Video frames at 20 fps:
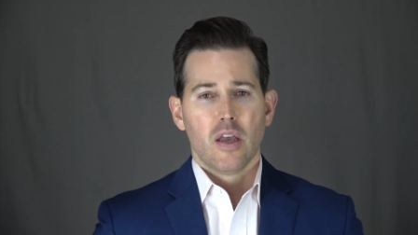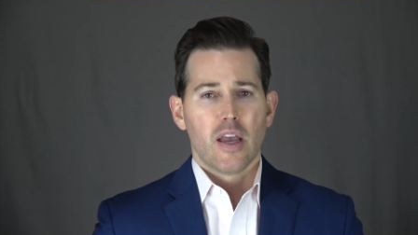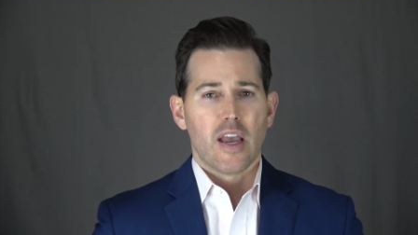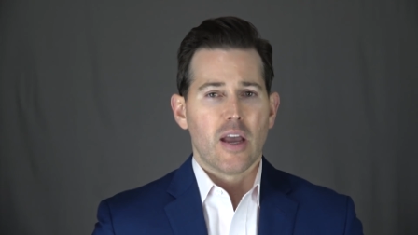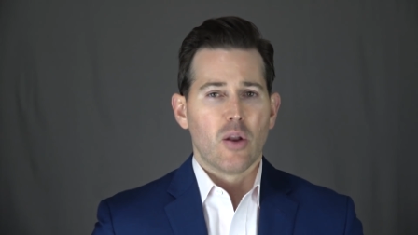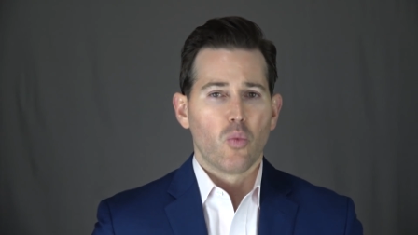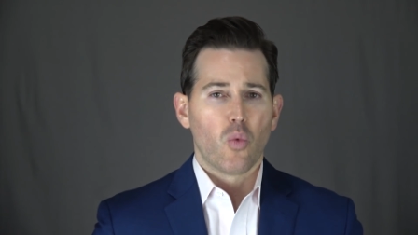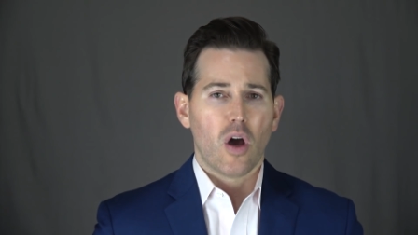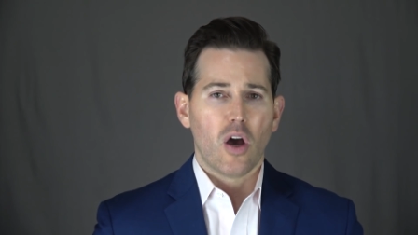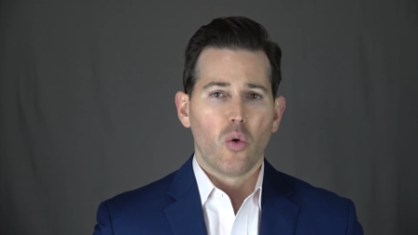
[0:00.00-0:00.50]

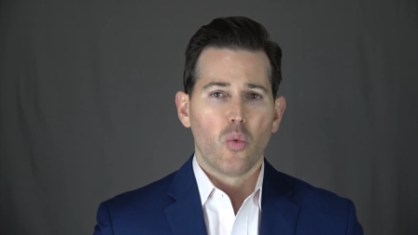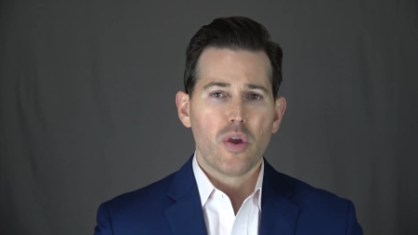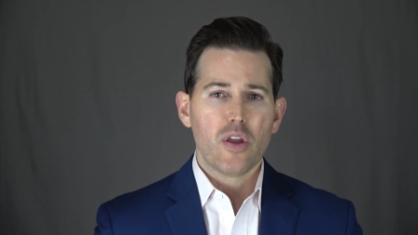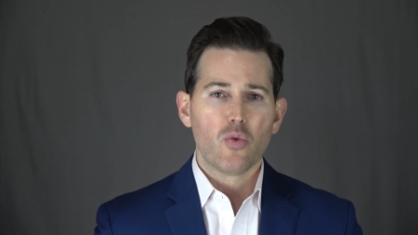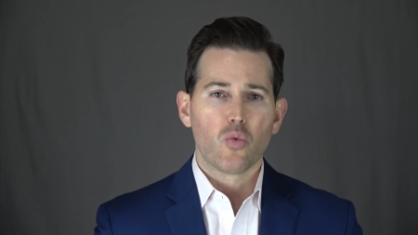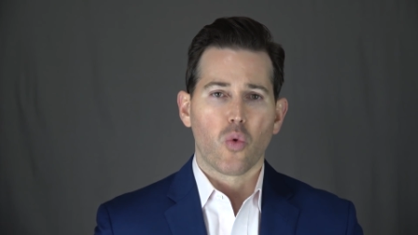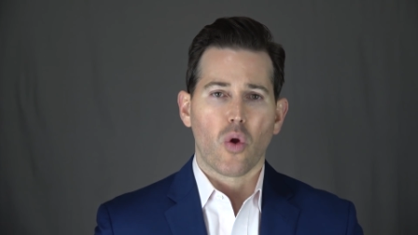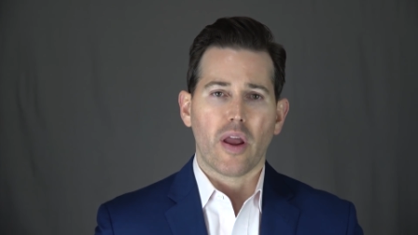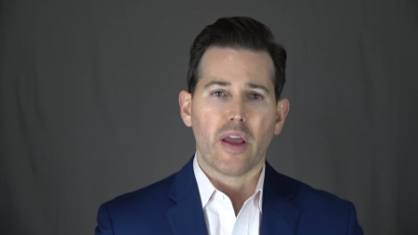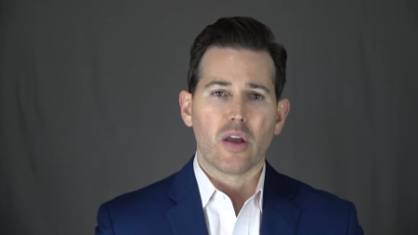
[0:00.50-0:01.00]
And while we
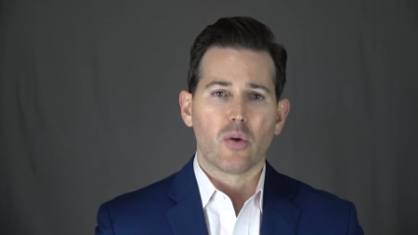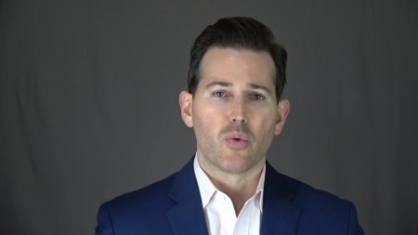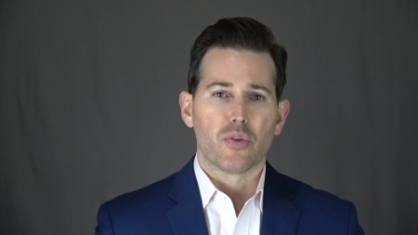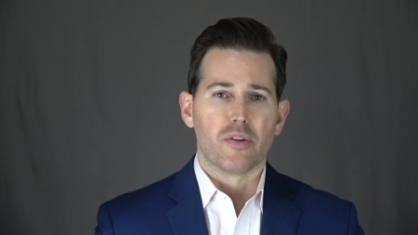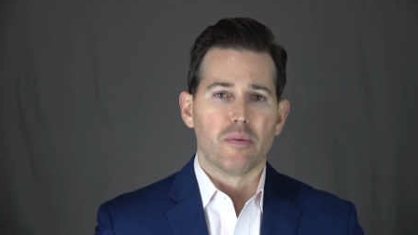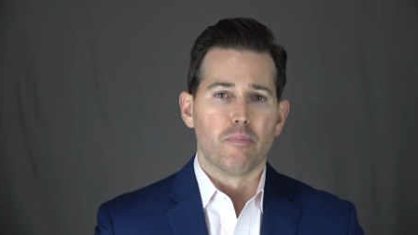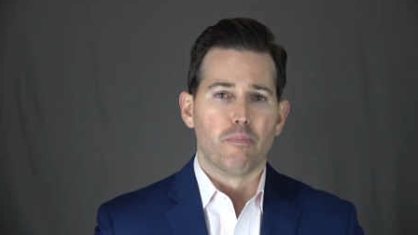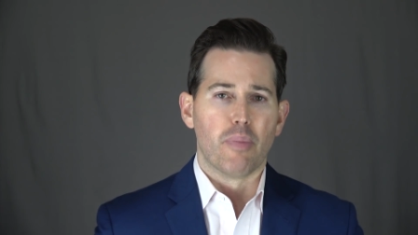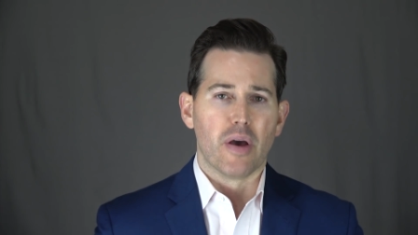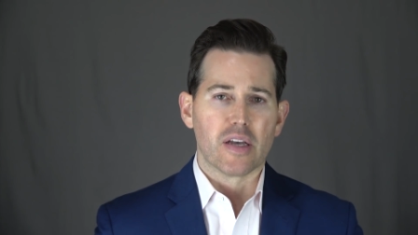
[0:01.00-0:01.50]
rank with
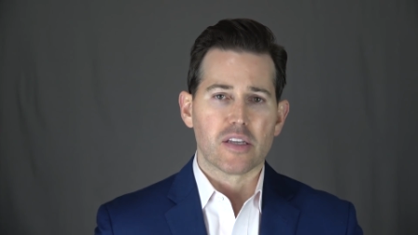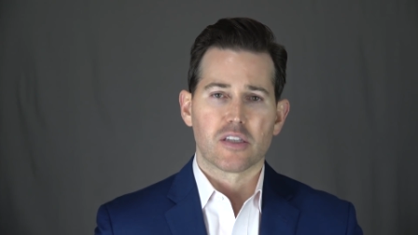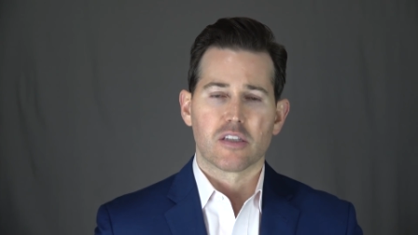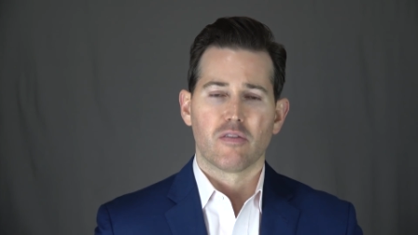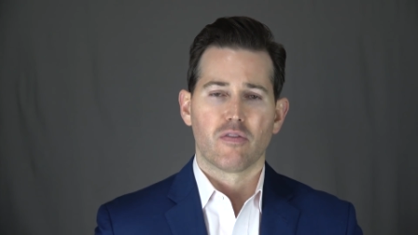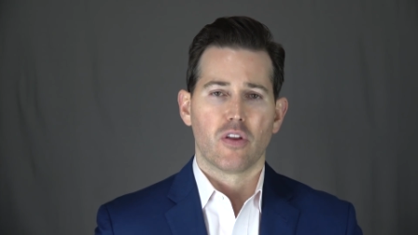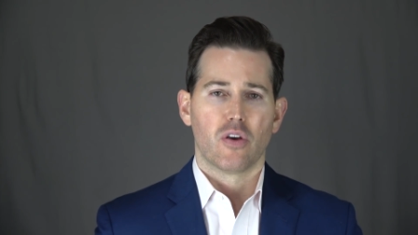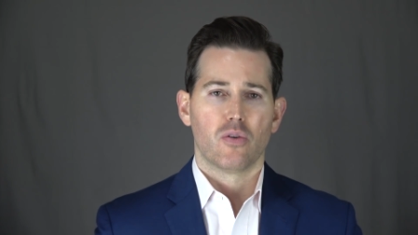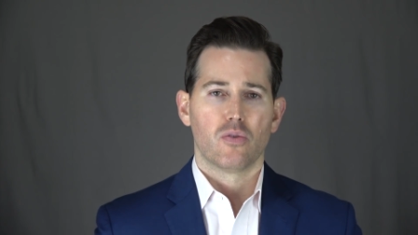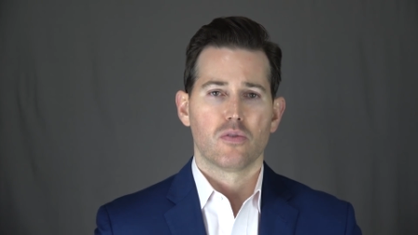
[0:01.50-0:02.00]
the best
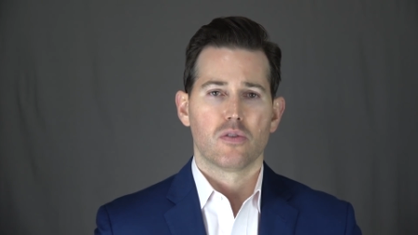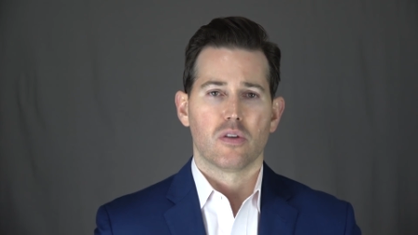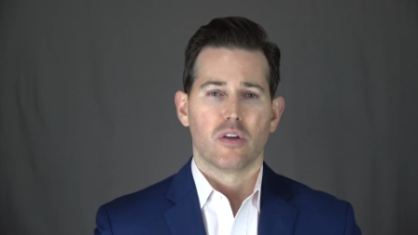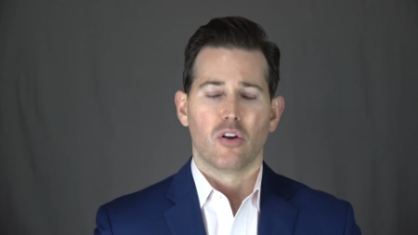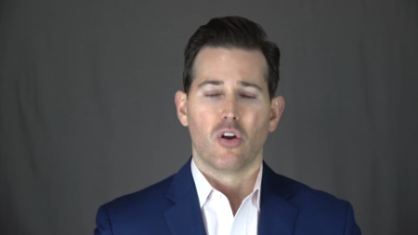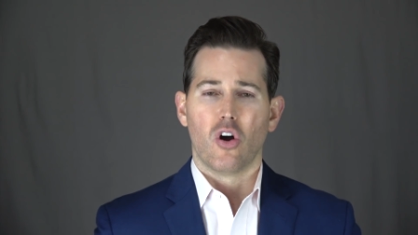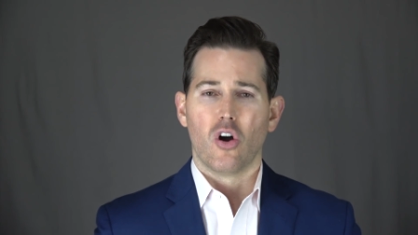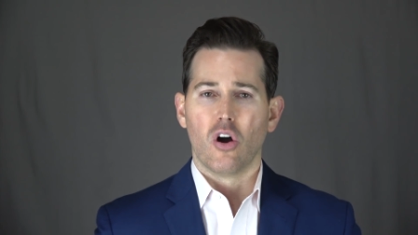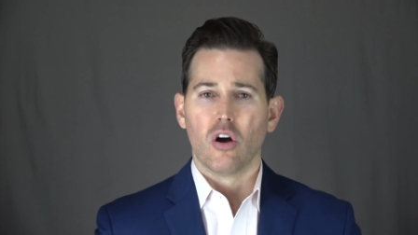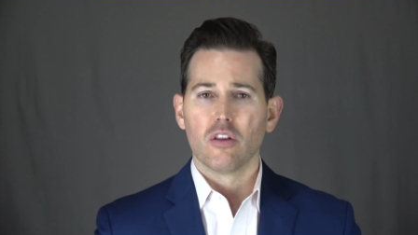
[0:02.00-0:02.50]
of those in
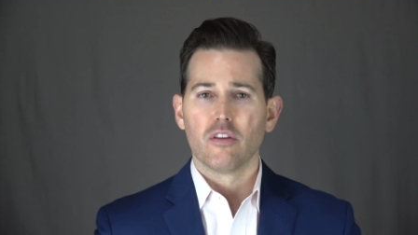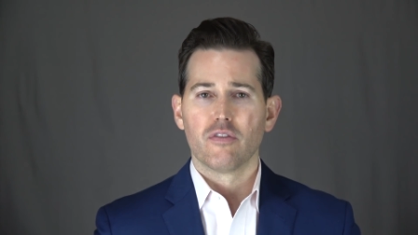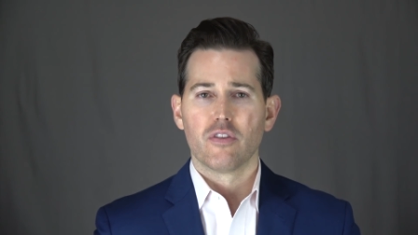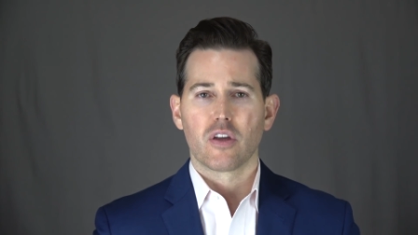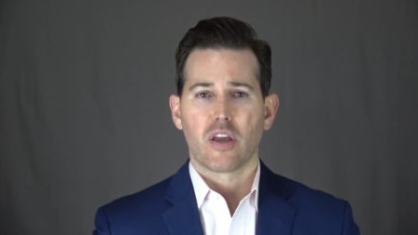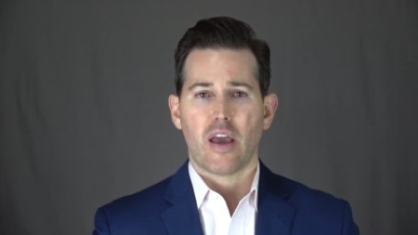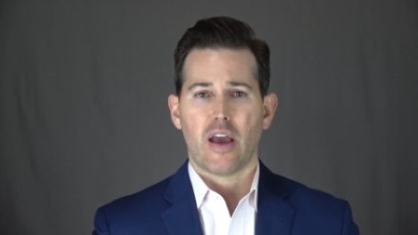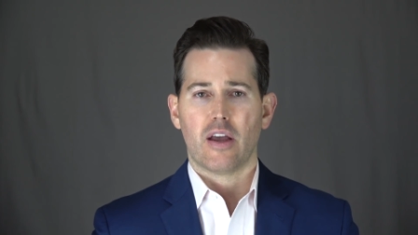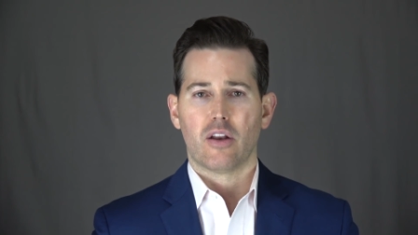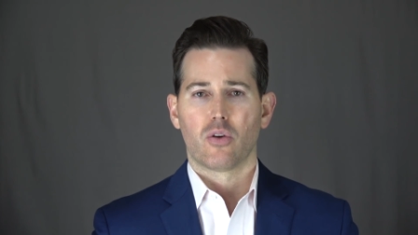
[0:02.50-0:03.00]
all of the
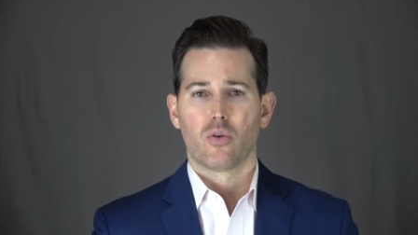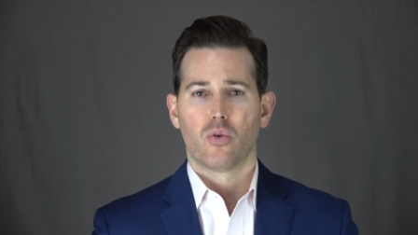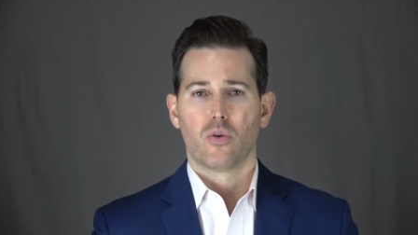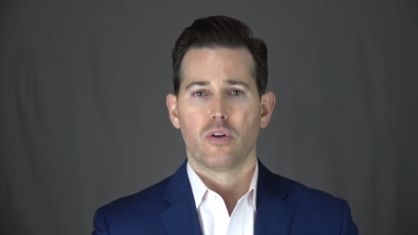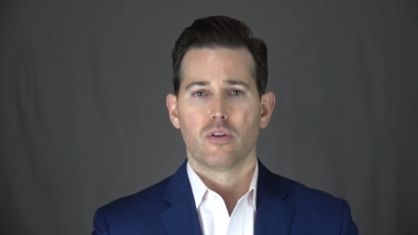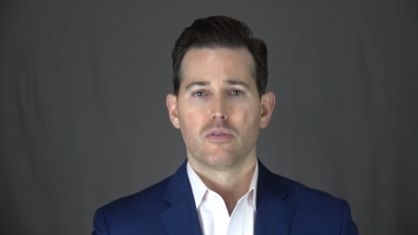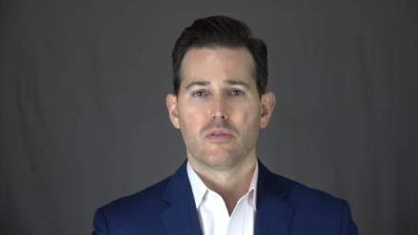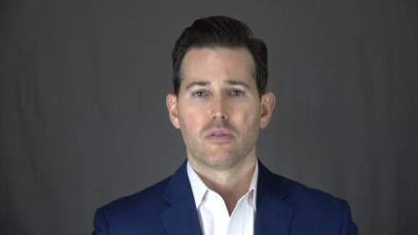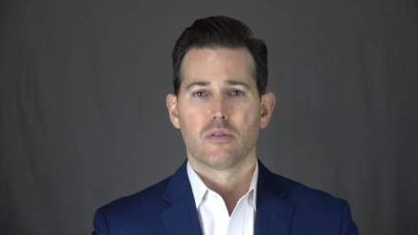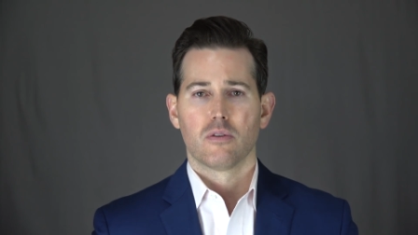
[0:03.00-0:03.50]

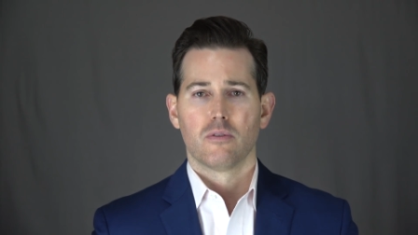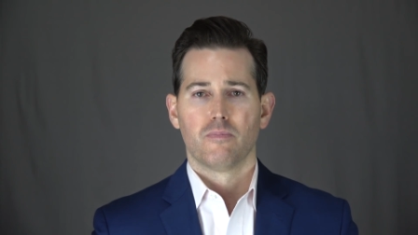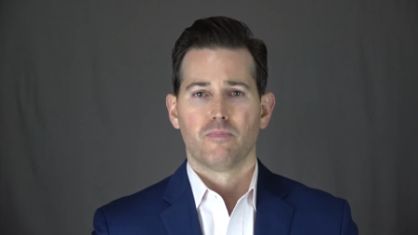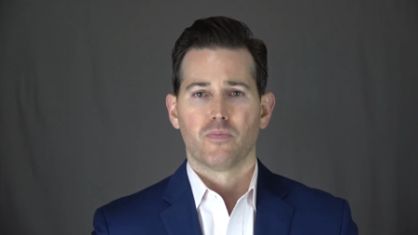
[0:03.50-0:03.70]
categories,